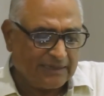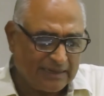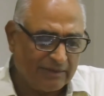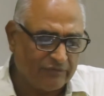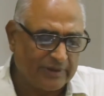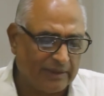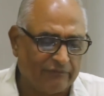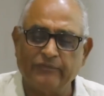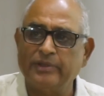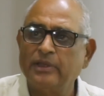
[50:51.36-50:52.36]
India, we
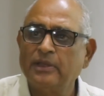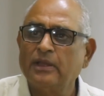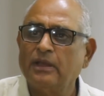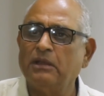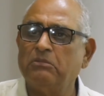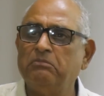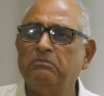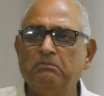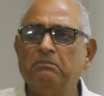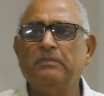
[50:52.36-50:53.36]
have. Uh,
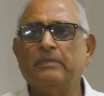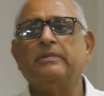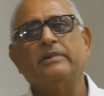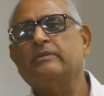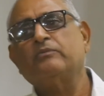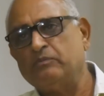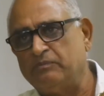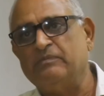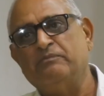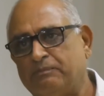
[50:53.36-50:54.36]

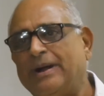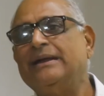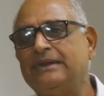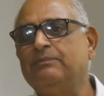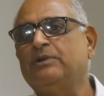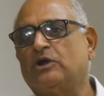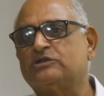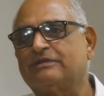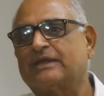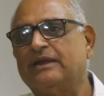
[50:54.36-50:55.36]
Partly
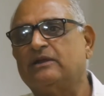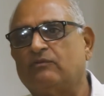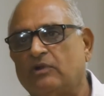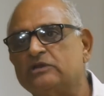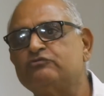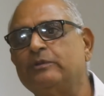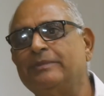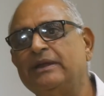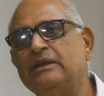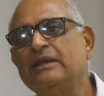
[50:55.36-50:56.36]
because of the kind of laws we
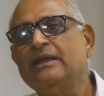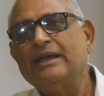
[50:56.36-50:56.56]
made,